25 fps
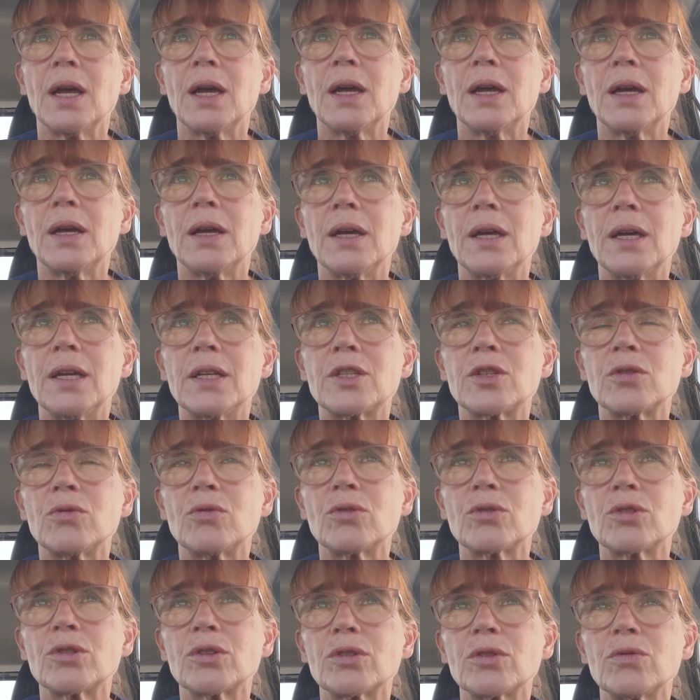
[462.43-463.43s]
it's
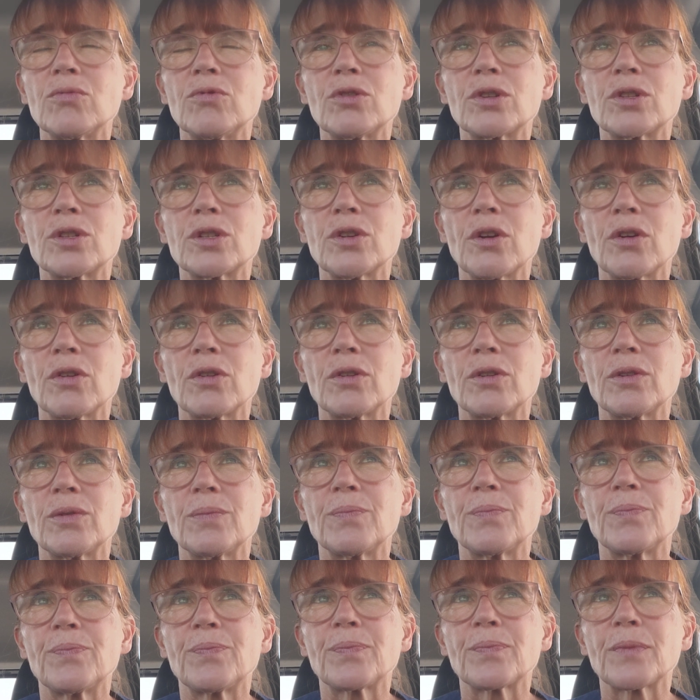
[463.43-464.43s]
also
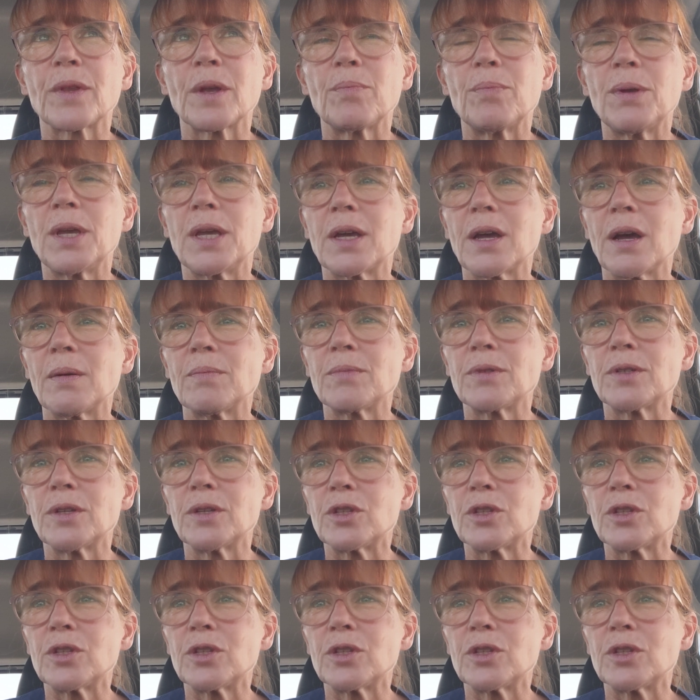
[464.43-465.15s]
becomes